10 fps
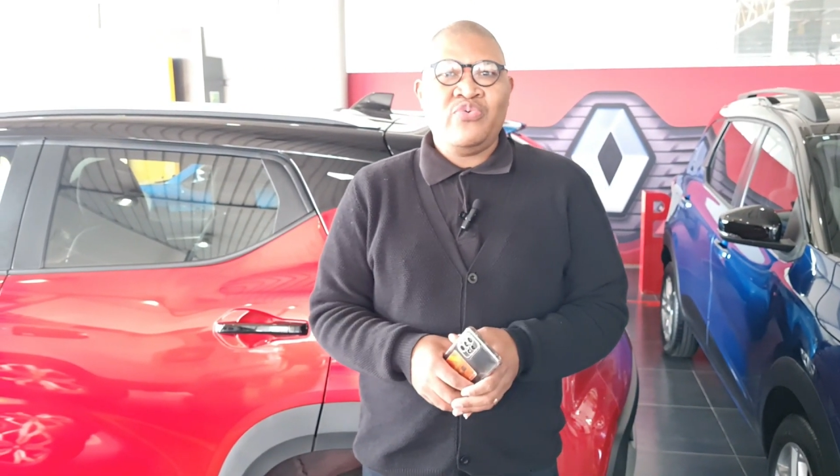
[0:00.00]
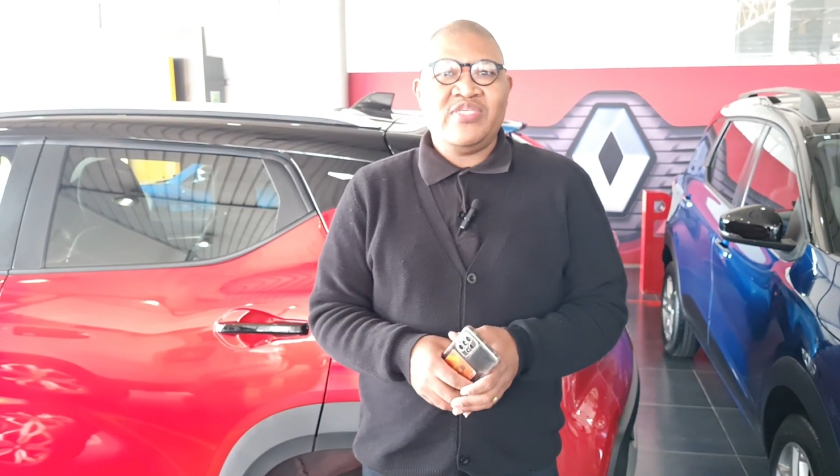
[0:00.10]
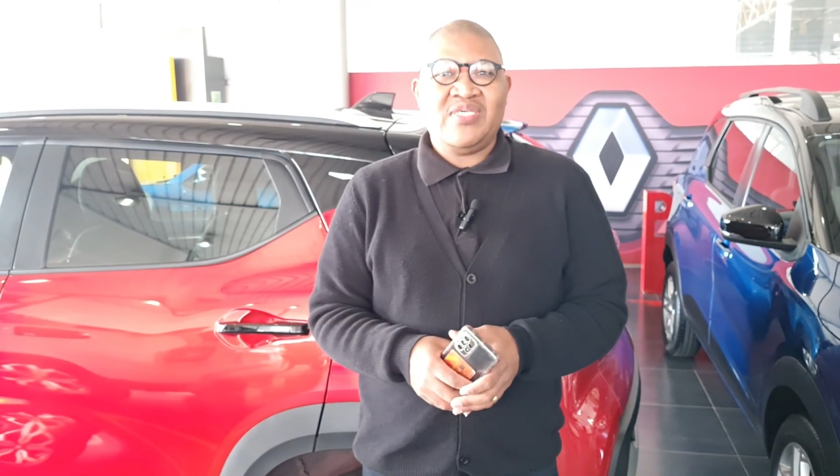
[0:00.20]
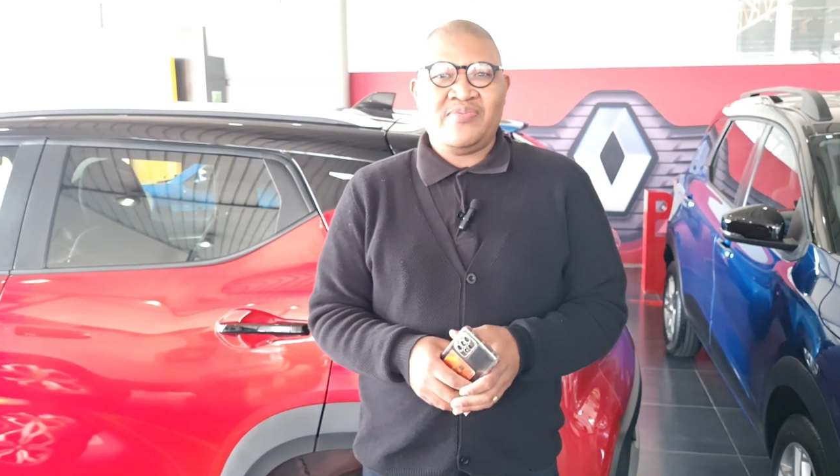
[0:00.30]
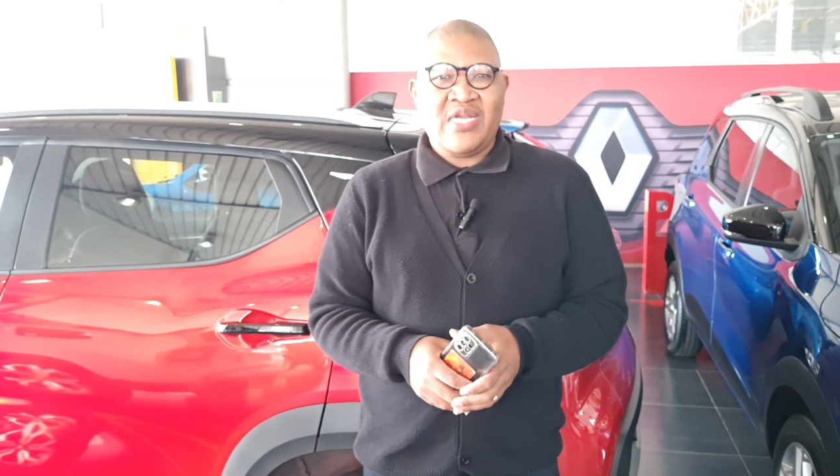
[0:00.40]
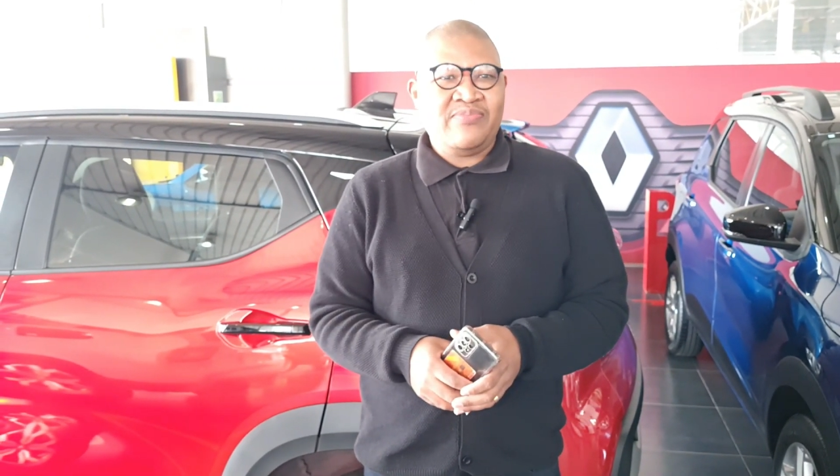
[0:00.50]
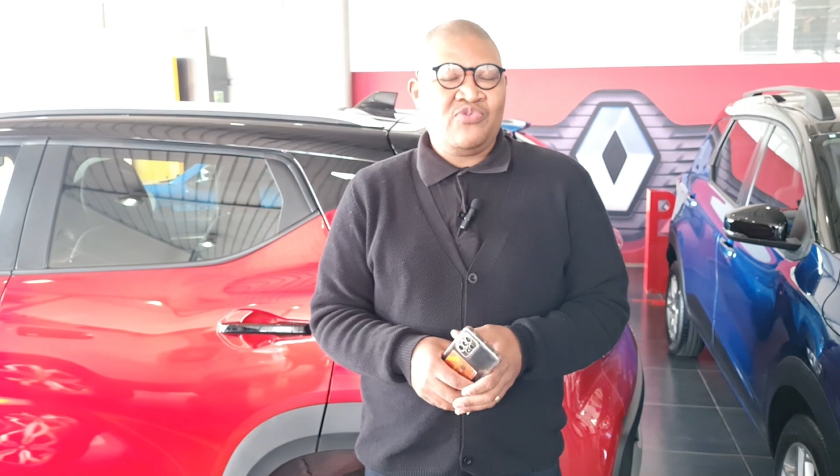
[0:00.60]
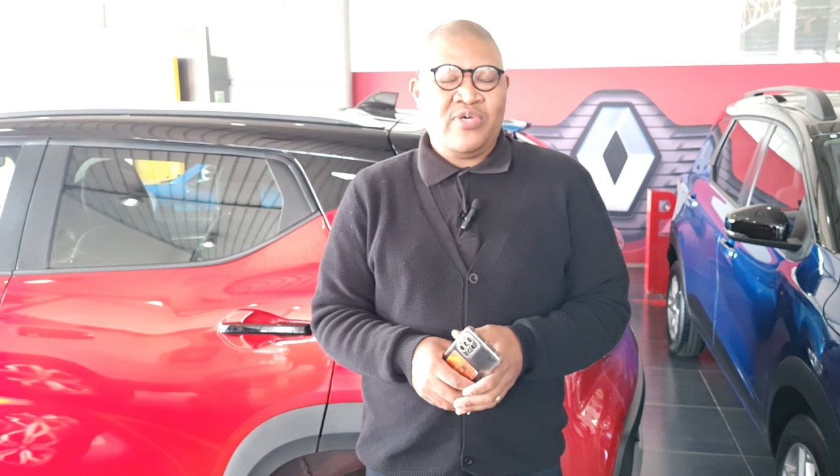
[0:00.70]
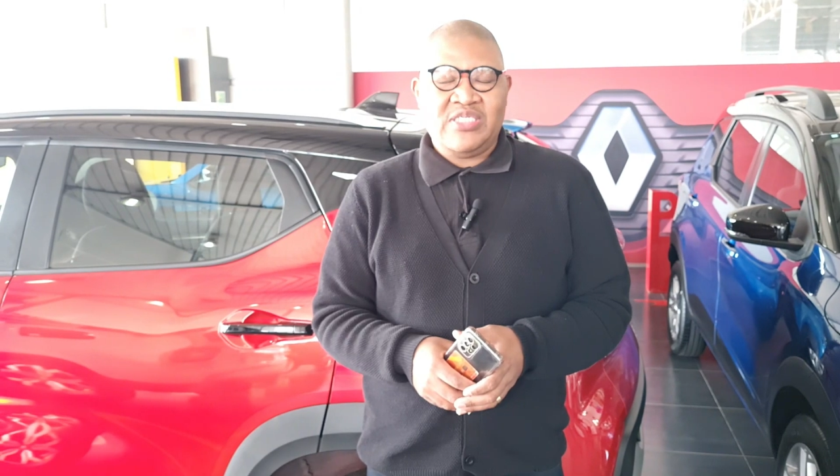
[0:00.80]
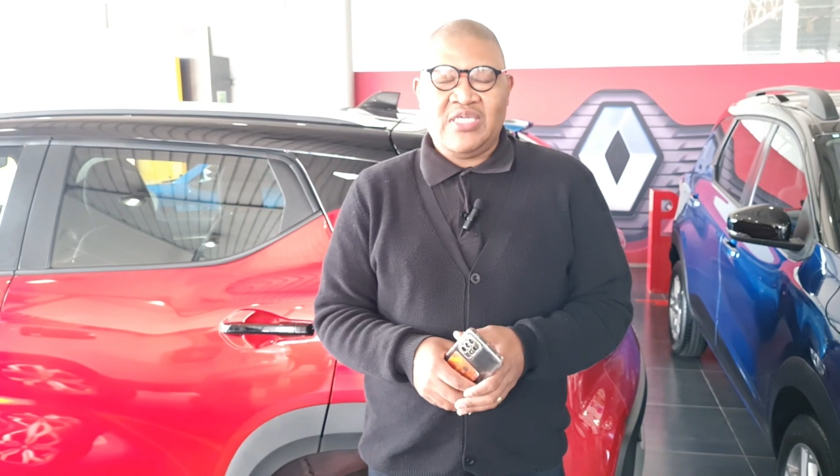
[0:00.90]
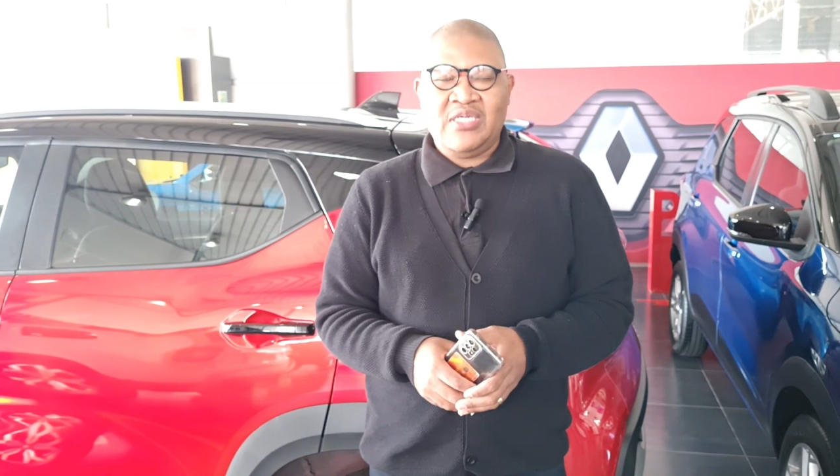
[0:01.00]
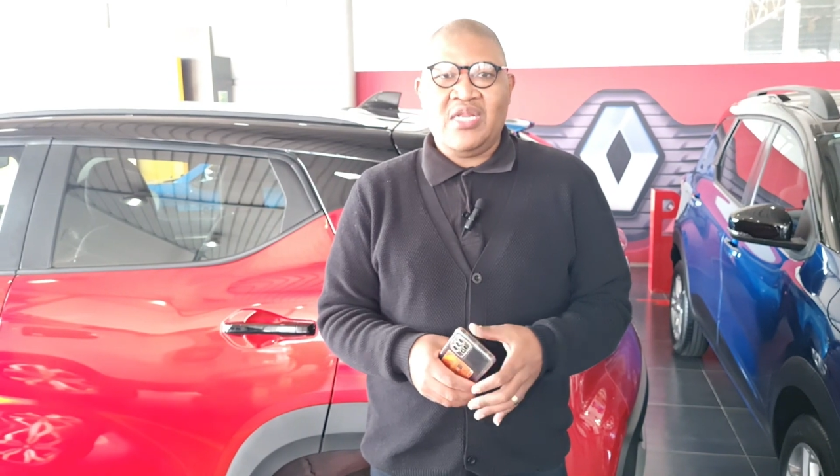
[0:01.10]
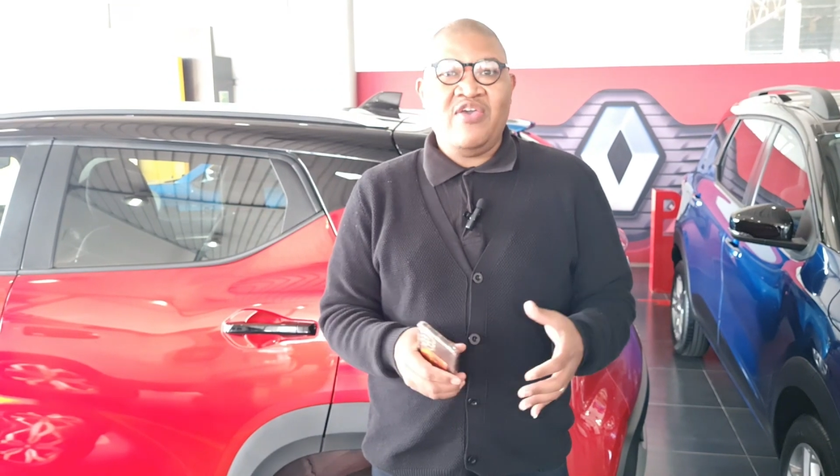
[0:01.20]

who has subscribed to our channel,